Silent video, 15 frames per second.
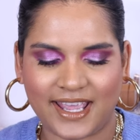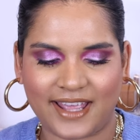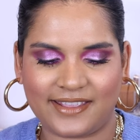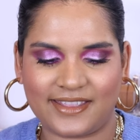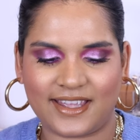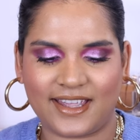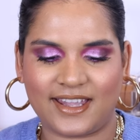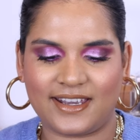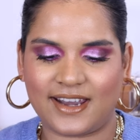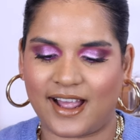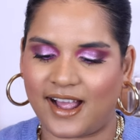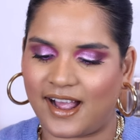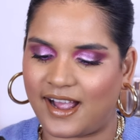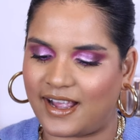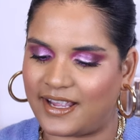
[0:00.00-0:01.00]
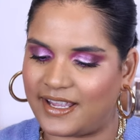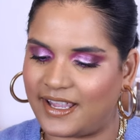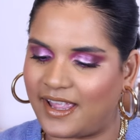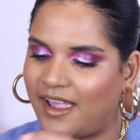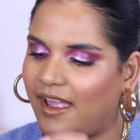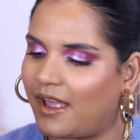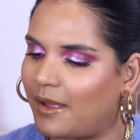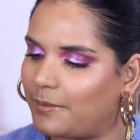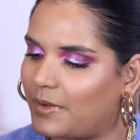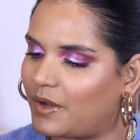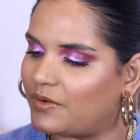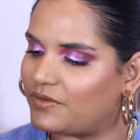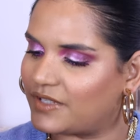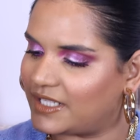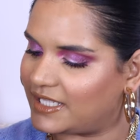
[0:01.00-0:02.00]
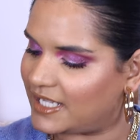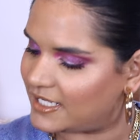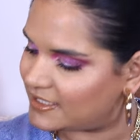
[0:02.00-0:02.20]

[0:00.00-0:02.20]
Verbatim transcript: And then I am really